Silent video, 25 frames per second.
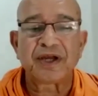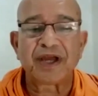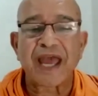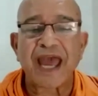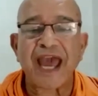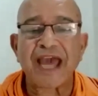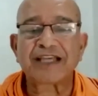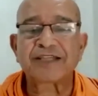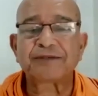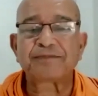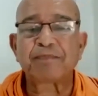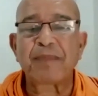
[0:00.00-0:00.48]

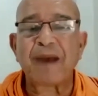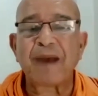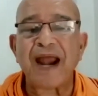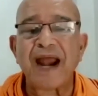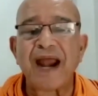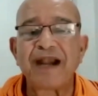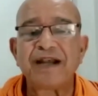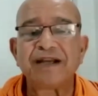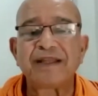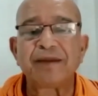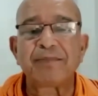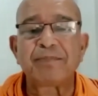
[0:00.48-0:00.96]

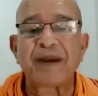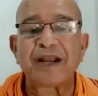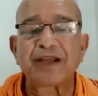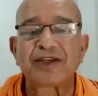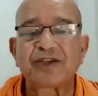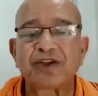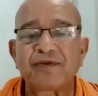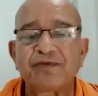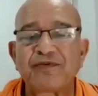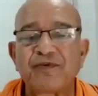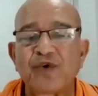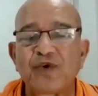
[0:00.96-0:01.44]
Expand the
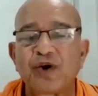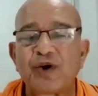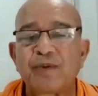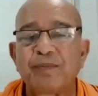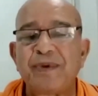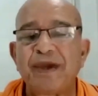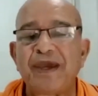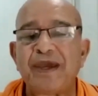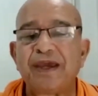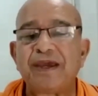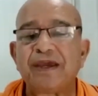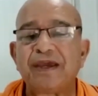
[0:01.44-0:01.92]
breadth of your
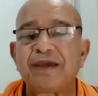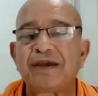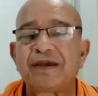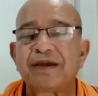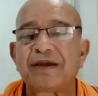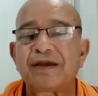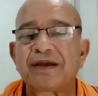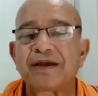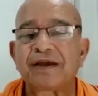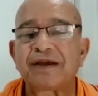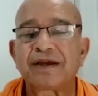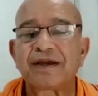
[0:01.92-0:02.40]

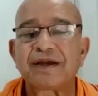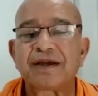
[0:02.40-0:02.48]
being,